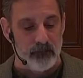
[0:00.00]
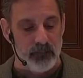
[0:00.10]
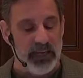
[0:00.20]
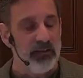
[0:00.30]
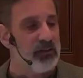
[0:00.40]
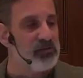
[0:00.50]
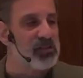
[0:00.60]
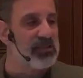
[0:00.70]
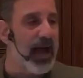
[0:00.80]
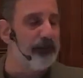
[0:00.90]
He could have
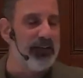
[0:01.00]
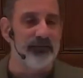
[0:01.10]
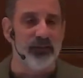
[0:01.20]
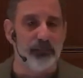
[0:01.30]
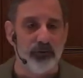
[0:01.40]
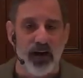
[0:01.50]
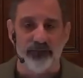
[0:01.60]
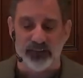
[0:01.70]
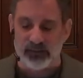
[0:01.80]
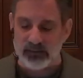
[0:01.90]
stopped after the
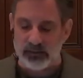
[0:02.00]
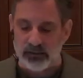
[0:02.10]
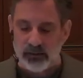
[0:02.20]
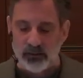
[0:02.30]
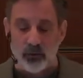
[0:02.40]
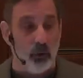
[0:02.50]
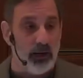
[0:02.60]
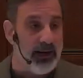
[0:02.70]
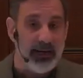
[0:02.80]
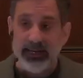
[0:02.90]
prophets, or at
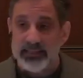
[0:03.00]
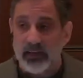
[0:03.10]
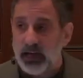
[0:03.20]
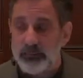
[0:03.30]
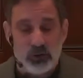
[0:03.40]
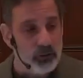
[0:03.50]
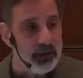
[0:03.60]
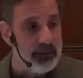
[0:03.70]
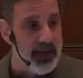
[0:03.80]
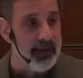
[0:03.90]
any time
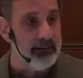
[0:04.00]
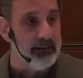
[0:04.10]
during that,